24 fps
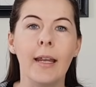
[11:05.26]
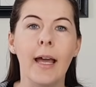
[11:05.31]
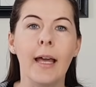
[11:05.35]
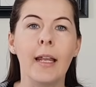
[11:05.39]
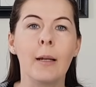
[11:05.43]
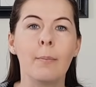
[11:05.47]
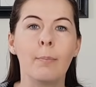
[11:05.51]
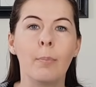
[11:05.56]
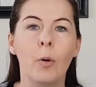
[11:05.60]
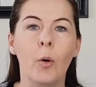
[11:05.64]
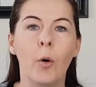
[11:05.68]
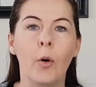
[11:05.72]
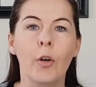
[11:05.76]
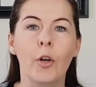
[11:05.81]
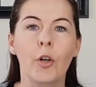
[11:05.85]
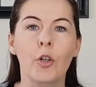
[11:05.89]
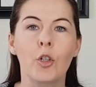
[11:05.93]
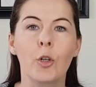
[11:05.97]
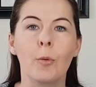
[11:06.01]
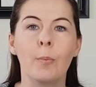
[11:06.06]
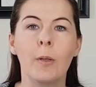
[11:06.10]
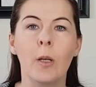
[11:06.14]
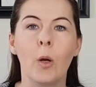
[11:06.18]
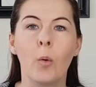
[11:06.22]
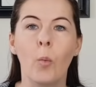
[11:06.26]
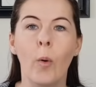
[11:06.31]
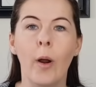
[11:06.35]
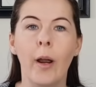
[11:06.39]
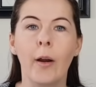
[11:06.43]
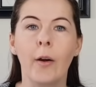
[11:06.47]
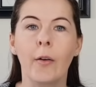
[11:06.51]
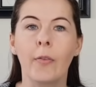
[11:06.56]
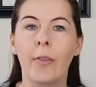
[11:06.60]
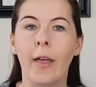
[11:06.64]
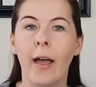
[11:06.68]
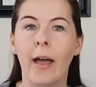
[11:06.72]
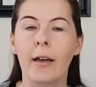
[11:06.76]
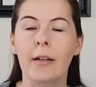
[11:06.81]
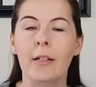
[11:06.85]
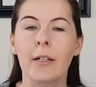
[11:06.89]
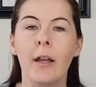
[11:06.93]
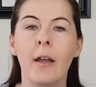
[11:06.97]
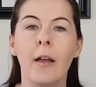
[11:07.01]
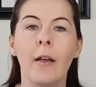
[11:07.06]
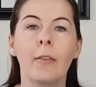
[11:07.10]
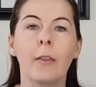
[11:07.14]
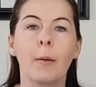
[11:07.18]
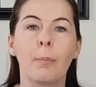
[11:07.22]
an employer should be aware that
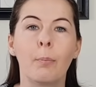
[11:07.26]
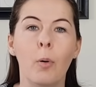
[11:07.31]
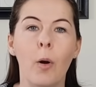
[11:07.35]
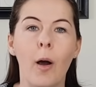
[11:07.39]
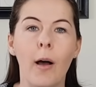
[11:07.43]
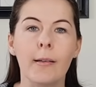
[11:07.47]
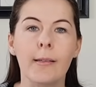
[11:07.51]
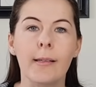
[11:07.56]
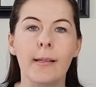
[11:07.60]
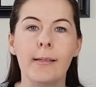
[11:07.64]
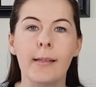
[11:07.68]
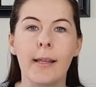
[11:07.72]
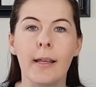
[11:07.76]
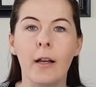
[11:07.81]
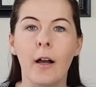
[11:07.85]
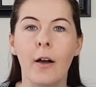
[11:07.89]
the processing